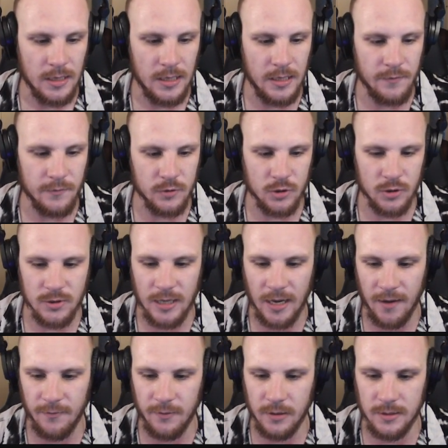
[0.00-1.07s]
even just
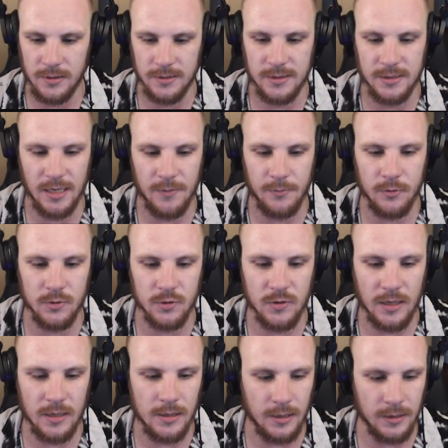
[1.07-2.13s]
having a disabled track